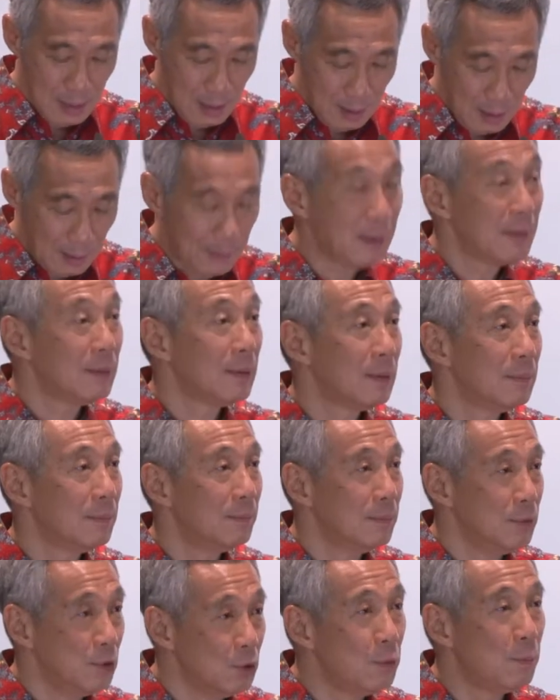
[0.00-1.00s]
When
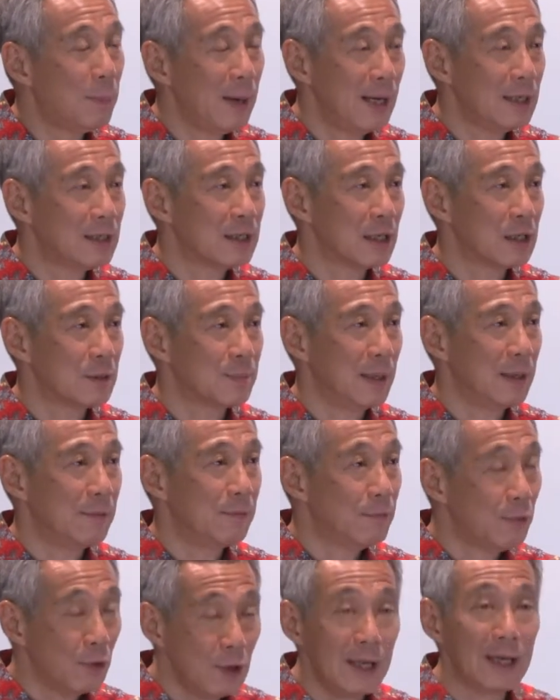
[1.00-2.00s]
UPAGE has been
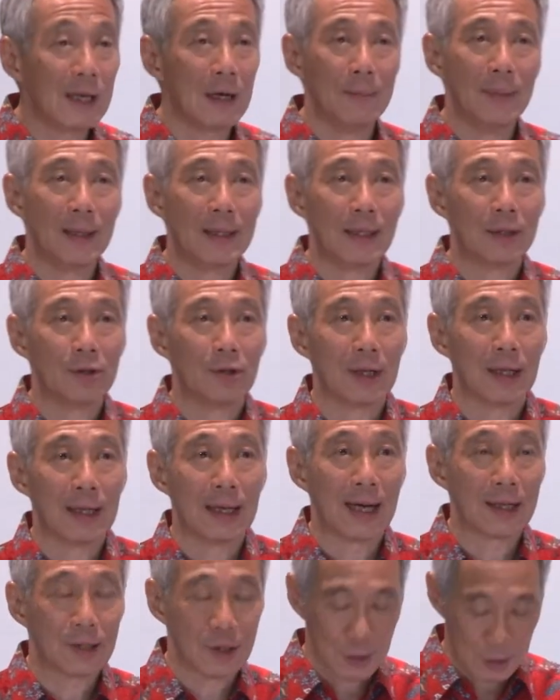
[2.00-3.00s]
fully committed to the
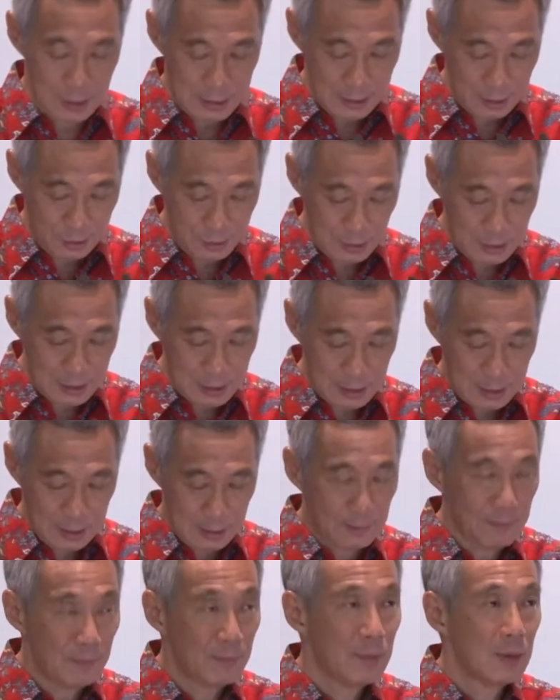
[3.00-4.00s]
national interest,
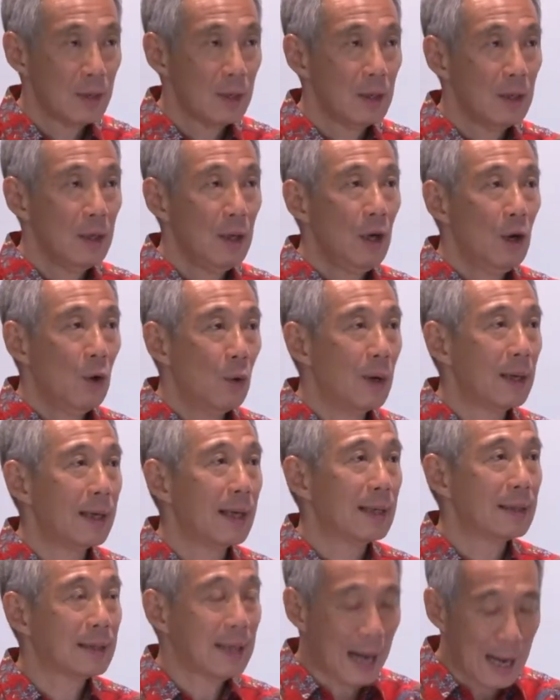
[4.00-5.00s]

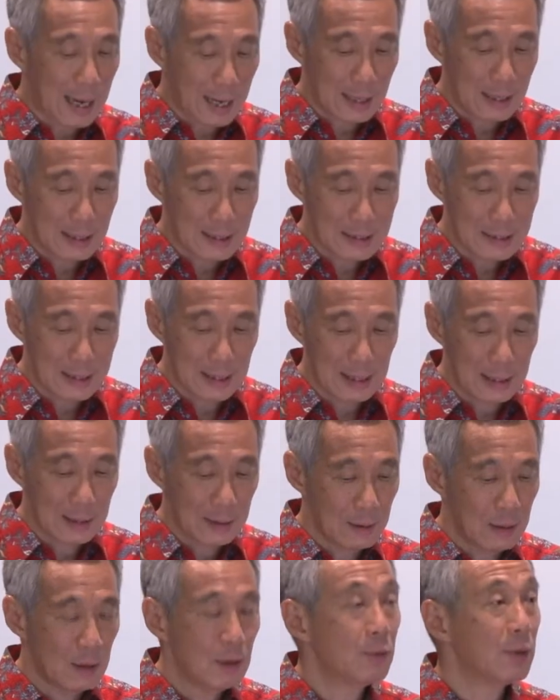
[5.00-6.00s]
working tirelessly
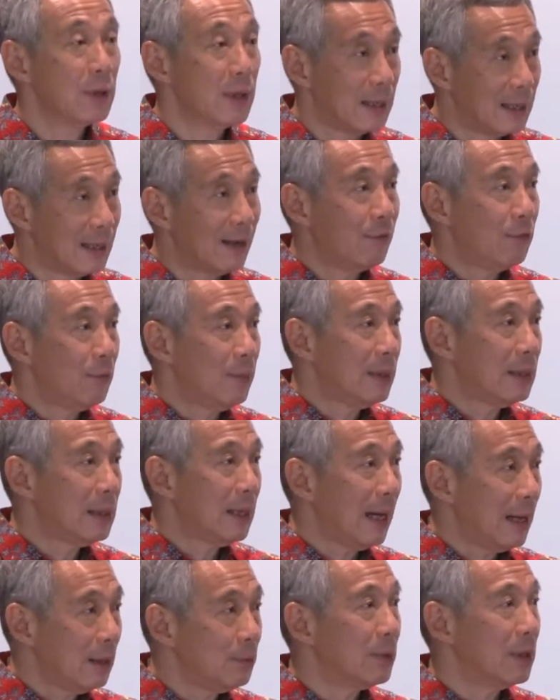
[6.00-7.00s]
with the government
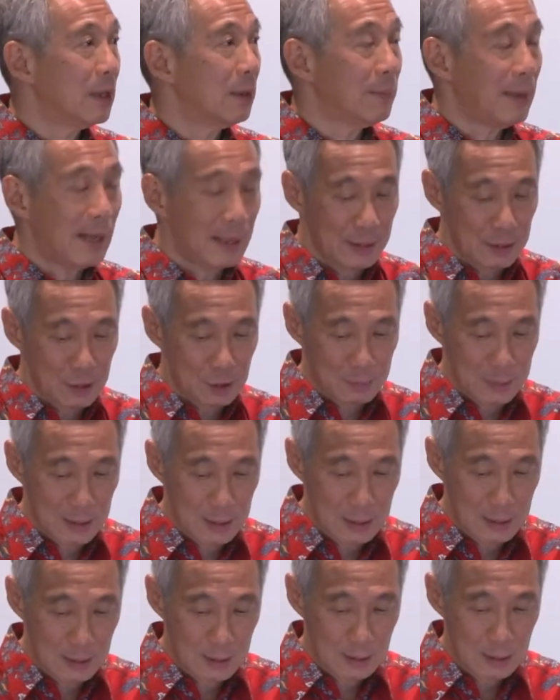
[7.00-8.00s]
and with the management
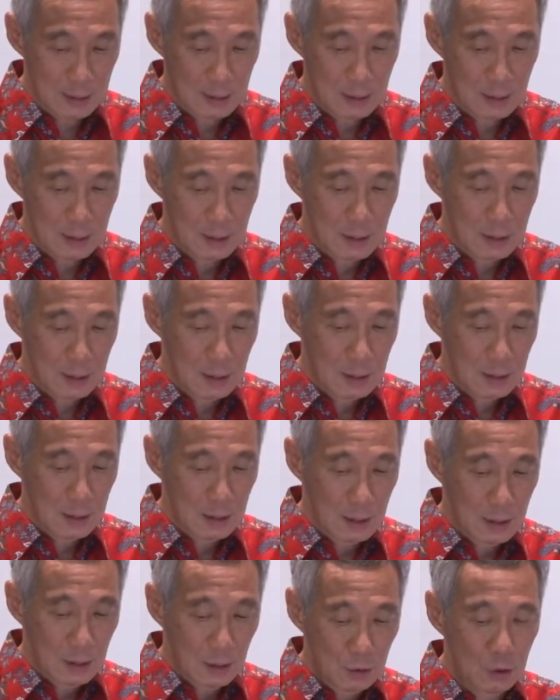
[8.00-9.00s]

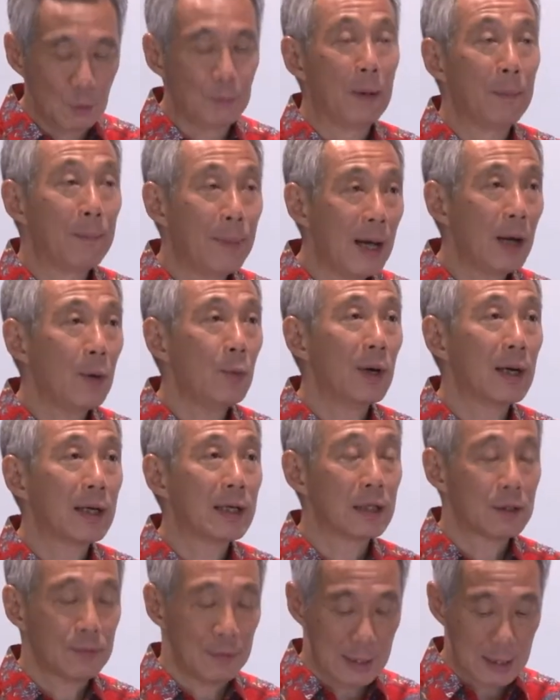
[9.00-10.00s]
to prepare
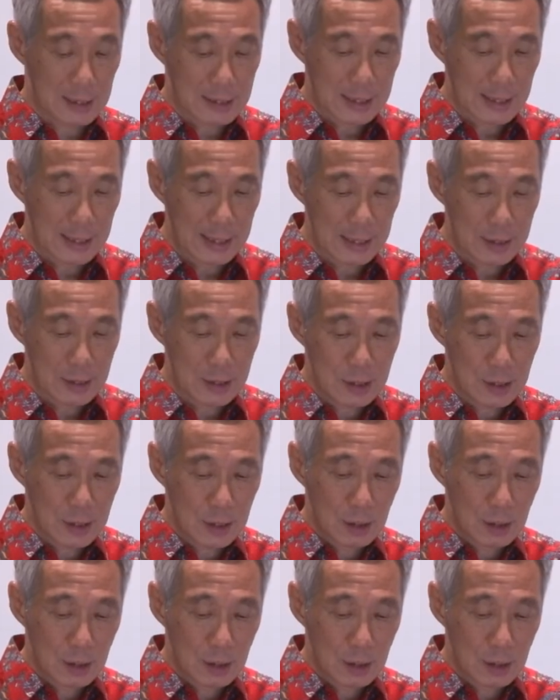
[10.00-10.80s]
workers for the change,